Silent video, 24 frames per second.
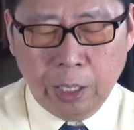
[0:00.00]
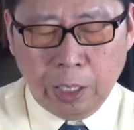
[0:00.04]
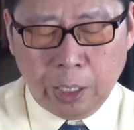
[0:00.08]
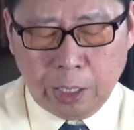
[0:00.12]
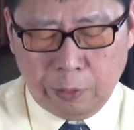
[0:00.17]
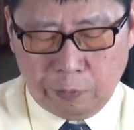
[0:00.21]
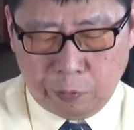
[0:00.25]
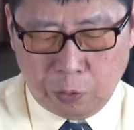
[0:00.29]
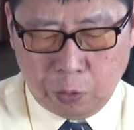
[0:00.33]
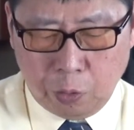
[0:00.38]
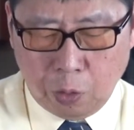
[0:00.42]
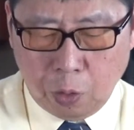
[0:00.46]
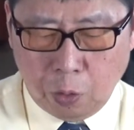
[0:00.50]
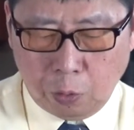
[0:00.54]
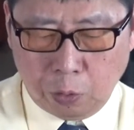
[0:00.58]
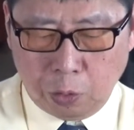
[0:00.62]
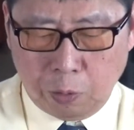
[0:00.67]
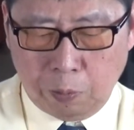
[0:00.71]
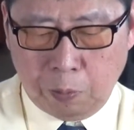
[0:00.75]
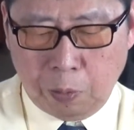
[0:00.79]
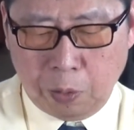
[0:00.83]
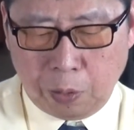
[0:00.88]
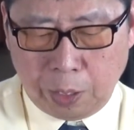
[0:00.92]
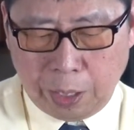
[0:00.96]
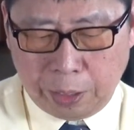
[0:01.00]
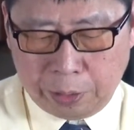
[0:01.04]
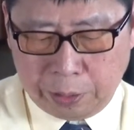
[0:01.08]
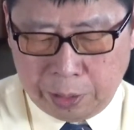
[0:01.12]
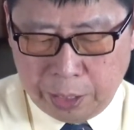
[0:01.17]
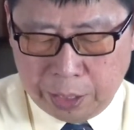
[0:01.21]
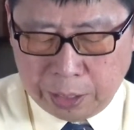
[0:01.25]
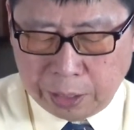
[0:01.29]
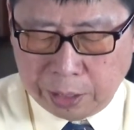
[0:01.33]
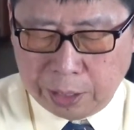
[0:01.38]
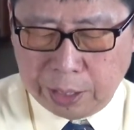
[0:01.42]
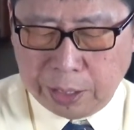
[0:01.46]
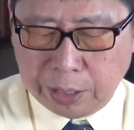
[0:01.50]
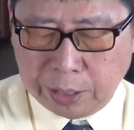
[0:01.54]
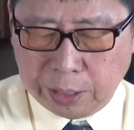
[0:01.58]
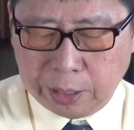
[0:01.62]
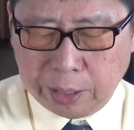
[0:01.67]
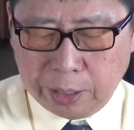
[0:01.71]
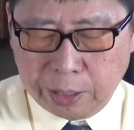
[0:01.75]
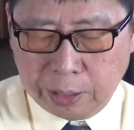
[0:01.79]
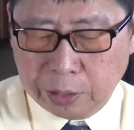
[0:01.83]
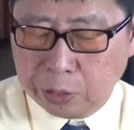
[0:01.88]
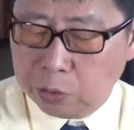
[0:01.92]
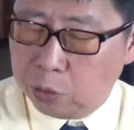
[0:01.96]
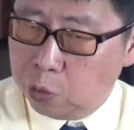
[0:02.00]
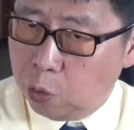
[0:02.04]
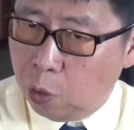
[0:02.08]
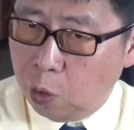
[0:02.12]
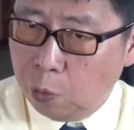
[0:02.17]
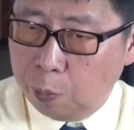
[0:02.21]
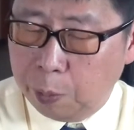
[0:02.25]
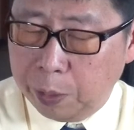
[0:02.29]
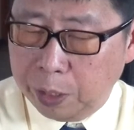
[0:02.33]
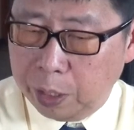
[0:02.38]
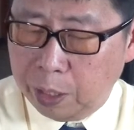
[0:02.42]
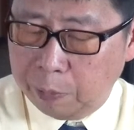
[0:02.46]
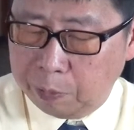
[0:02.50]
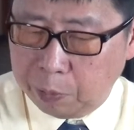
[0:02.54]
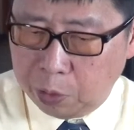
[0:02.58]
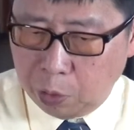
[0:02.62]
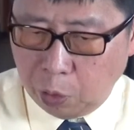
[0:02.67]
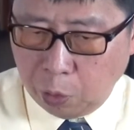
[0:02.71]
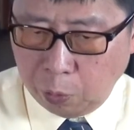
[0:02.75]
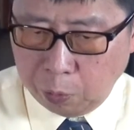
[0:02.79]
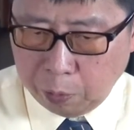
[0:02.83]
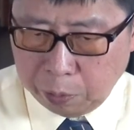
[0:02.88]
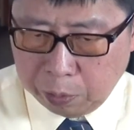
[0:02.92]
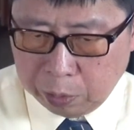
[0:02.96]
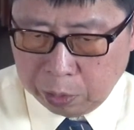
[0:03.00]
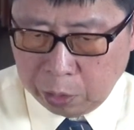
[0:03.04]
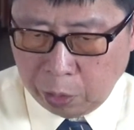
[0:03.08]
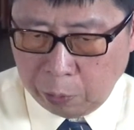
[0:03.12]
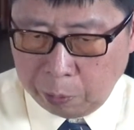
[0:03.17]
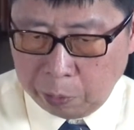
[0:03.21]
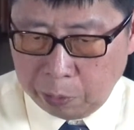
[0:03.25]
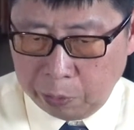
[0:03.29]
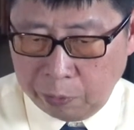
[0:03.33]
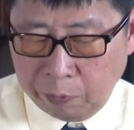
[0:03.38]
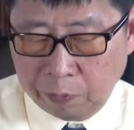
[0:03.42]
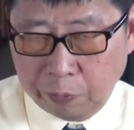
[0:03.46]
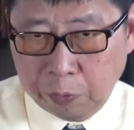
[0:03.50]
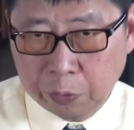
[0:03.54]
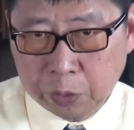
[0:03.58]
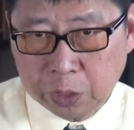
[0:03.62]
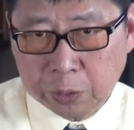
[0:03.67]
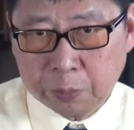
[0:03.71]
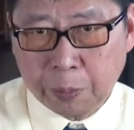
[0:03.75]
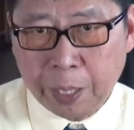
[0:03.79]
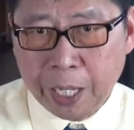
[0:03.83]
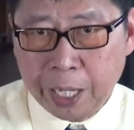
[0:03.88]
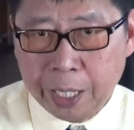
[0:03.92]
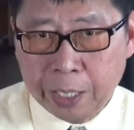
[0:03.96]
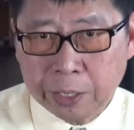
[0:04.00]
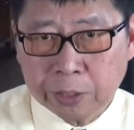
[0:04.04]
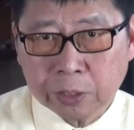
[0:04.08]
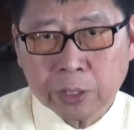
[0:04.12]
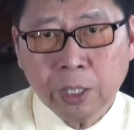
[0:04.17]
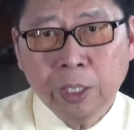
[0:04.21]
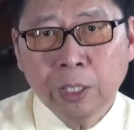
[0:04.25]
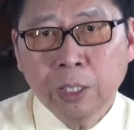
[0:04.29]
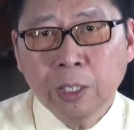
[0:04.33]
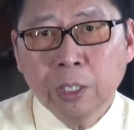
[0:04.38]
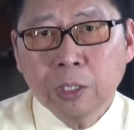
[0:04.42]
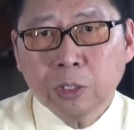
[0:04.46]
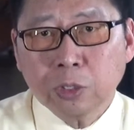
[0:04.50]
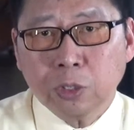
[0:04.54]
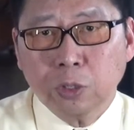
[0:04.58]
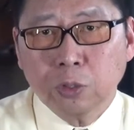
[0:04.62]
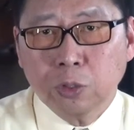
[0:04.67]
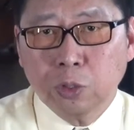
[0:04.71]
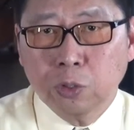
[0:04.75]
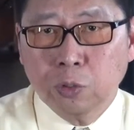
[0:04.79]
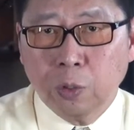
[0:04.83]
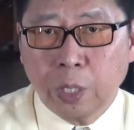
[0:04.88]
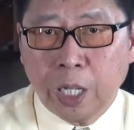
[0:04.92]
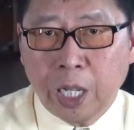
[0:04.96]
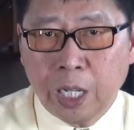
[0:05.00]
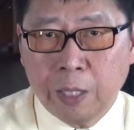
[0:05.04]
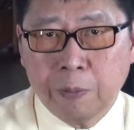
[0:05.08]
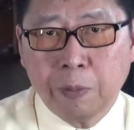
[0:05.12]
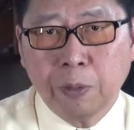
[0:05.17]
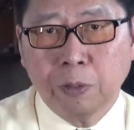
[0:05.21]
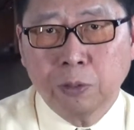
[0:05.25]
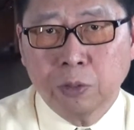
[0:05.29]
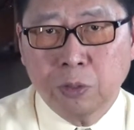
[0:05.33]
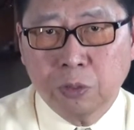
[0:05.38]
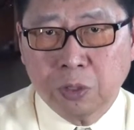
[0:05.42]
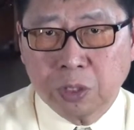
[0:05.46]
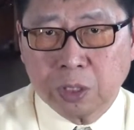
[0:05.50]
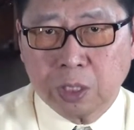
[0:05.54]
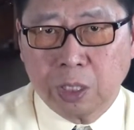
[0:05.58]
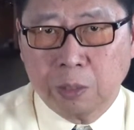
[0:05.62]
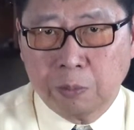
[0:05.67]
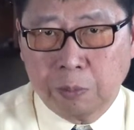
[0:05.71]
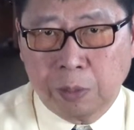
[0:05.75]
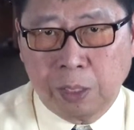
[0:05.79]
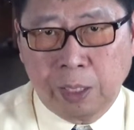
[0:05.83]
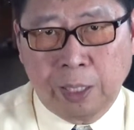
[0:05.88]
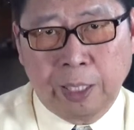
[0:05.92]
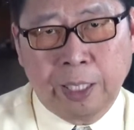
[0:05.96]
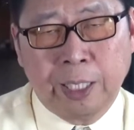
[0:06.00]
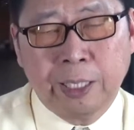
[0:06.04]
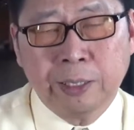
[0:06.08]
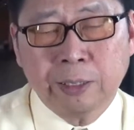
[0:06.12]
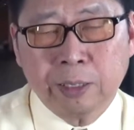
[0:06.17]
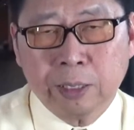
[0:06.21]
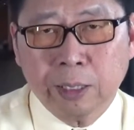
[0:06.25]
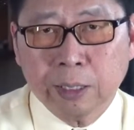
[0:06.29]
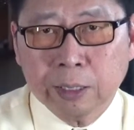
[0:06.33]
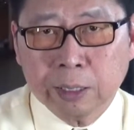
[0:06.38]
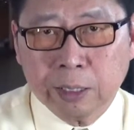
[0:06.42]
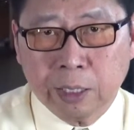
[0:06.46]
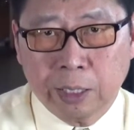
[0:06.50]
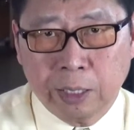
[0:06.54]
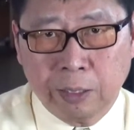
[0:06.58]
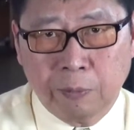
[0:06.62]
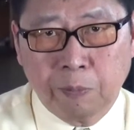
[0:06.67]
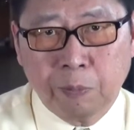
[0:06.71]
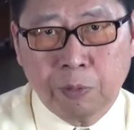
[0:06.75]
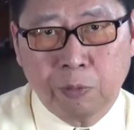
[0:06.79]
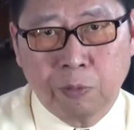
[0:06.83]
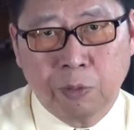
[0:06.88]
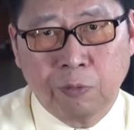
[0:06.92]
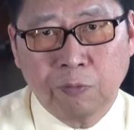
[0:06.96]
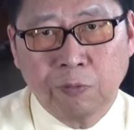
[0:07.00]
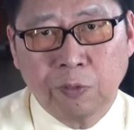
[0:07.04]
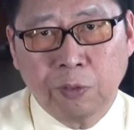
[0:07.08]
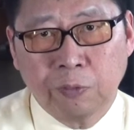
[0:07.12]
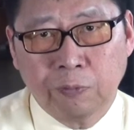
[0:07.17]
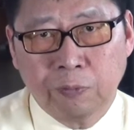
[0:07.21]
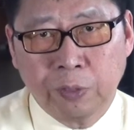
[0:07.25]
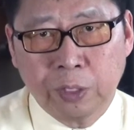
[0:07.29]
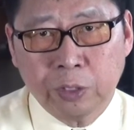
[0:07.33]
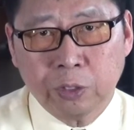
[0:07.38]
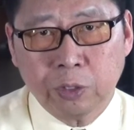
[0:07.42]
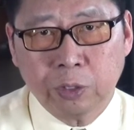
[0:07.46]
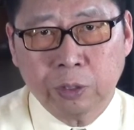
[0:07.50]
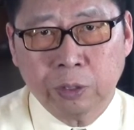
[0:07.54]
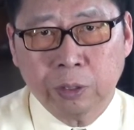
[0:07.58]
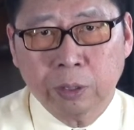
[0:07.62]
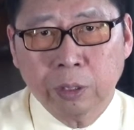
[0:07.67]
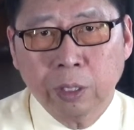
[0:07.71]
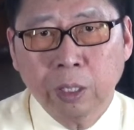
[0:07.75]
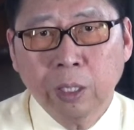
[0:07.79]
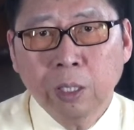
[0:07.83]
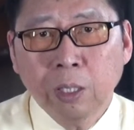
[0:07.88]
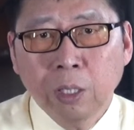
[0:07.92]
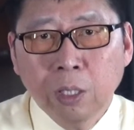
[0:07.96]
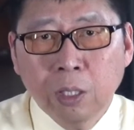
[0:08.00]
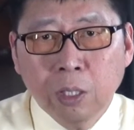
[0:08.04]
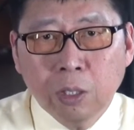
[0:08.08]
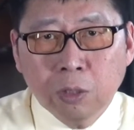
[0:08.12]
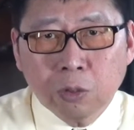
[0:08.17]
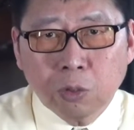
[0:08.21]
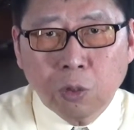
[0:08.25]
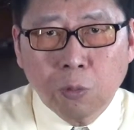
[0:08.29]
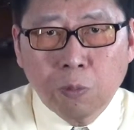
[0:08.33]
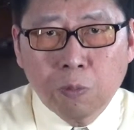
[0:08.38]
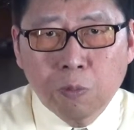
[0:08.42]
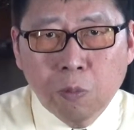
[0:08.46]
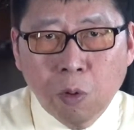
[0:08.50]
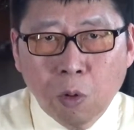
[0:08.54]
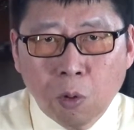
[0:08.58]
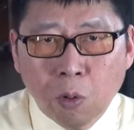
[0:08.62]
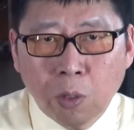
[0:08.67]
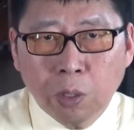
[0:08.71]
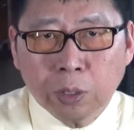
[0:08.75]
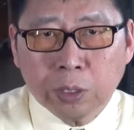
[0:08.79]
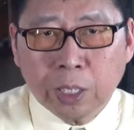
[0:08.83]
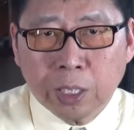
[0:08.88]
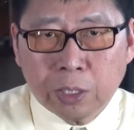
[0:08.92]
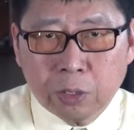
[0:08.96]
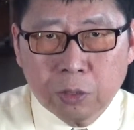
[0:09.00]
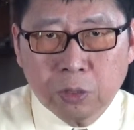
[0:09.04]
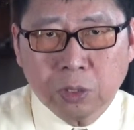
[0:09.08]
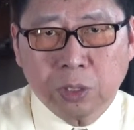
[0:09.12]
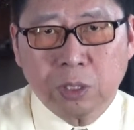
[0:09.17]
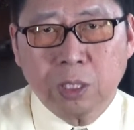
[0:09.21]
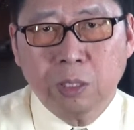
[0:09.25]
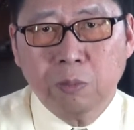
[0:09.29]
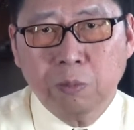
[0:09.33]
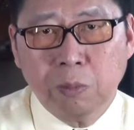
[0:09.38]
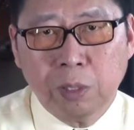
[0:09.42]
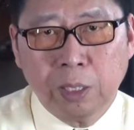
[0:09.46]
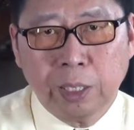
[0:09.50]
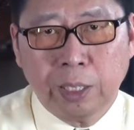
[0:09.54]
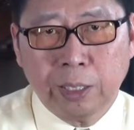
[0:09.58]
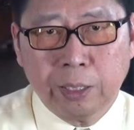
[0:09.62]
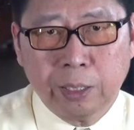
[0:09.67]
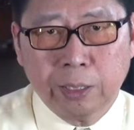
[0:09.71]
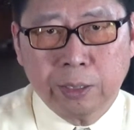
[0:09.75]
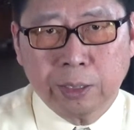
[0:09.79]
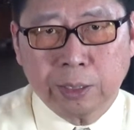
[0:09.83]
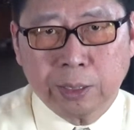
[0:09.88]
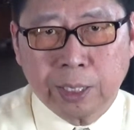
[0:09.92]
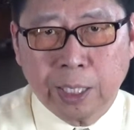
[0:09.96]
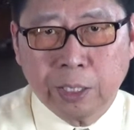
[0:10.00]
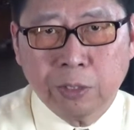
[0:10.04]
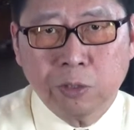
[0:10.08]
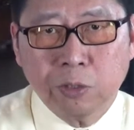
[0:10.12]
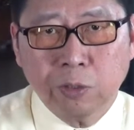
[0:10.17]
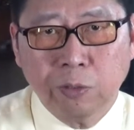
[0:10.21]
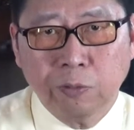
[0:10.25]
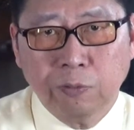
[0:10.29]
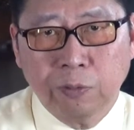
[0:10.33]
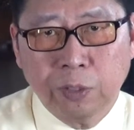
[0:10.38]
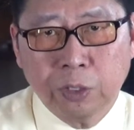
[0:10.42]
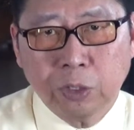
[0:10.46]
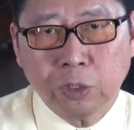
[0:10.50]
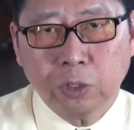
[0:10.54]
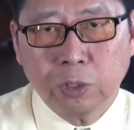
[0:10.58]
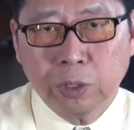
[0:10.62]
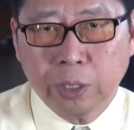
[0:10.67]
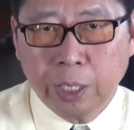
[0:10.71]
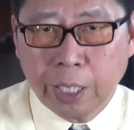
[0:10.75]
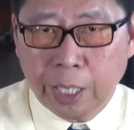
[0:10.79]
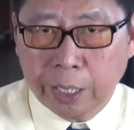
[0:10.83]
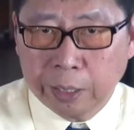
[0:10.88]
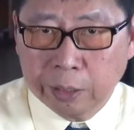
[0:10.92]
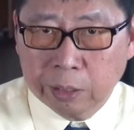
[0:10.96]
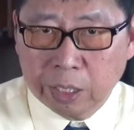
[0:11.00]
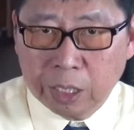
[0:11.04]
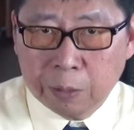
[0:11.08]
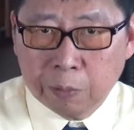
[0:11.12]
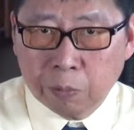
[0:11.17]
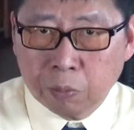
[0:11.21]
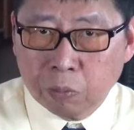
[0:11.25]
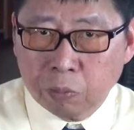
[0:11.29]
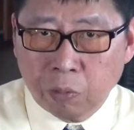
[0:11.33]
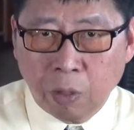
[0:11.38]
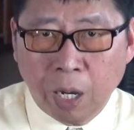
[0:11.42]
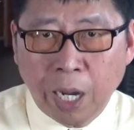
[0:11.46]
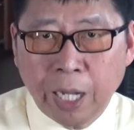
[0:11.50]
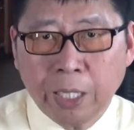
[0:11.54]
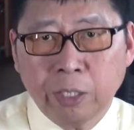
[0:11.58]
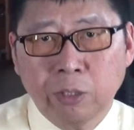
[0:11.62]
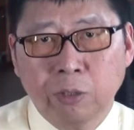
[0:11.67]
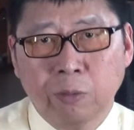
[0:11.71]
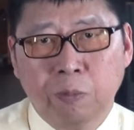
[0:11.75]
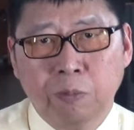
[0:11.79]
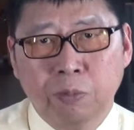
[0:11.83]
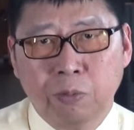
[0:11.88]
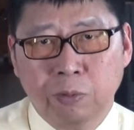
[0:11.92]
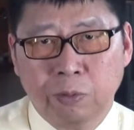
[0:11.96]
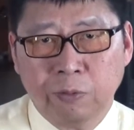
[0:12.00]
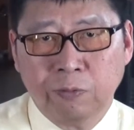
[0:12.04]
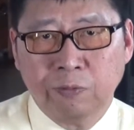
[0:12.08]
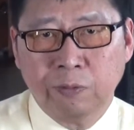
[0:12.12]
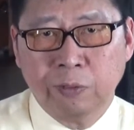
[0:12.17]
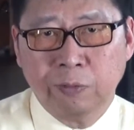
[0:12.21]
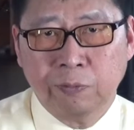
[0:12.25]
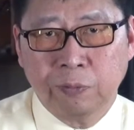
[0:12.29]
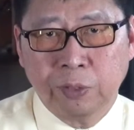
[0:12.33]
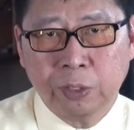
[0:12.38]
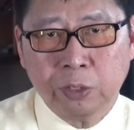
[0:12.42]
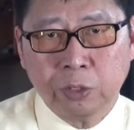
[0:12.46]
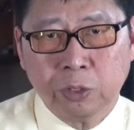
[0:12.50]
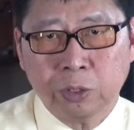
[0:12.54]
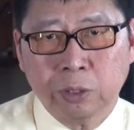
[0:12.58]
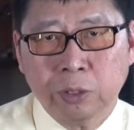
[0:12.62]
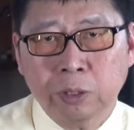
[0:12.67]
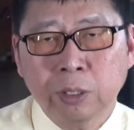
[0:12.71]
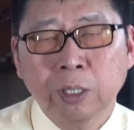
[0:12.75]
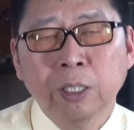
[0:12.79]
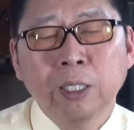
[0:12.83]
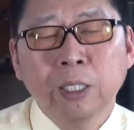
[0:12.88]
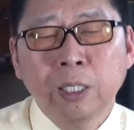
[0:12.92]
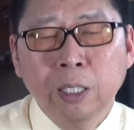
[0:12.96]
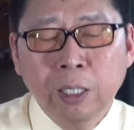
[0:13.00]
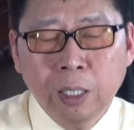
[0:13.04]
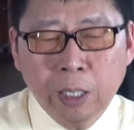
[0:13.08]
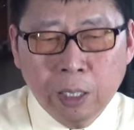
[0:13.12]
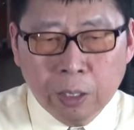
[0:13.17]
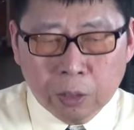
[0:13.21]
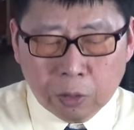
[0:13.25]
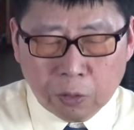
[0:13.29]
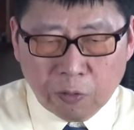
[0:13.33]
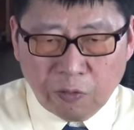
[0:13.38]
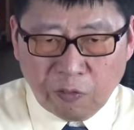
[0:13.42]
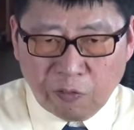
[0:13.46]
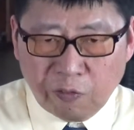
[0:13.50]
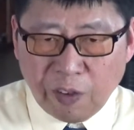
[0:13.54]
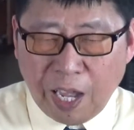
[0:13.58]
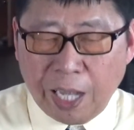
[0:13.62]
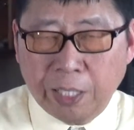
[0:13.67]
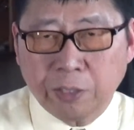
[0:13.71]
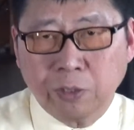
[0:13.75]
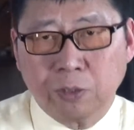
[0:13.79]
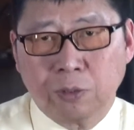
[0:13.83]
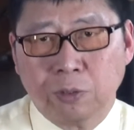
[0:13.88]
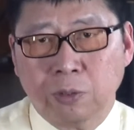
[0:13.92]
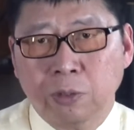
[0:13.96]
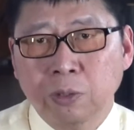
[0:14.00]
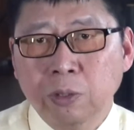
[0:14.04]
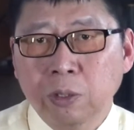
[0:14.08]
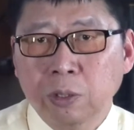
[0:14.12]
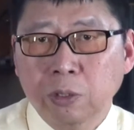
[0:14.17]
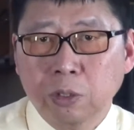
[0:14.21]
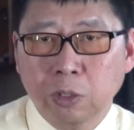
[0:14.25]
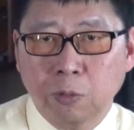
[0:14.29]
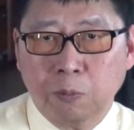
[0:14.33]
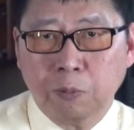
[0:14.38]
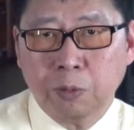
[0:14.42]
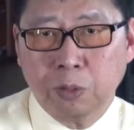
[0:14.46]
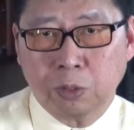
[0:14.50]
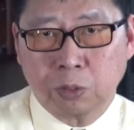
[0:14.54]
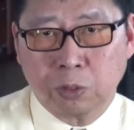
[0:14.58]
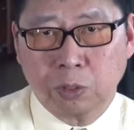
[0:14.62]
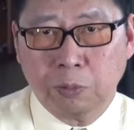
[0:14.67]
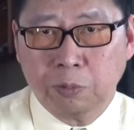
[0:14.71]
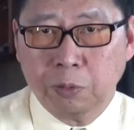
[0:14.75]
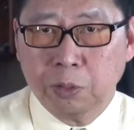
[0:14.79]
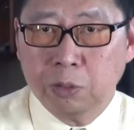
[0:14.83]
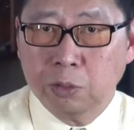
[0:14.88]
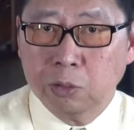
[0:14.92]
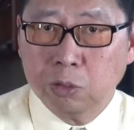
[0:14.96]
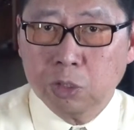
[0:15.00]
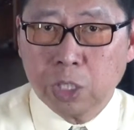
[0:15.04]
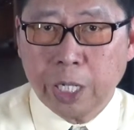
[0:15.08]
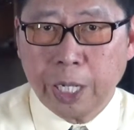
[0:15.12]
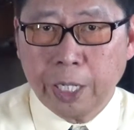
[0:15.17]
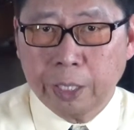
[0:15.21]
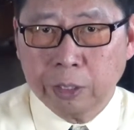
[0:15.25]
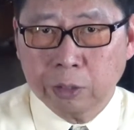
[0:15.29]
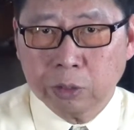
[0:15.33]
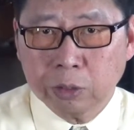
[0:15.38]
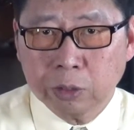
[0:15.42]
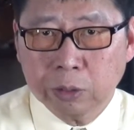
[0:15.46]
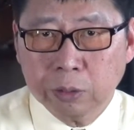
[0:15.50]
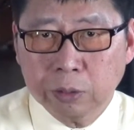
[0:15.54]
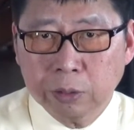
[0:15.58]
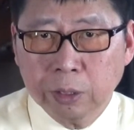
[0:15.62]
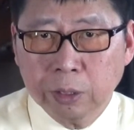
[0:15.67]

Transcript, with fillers: if you hold your book at this distance, you open up your, op your peripheral space so you're able to stimulate the peripheral vision. The more that you stimulate the central vision and deprive your peripheral vision, the faster your prescription change.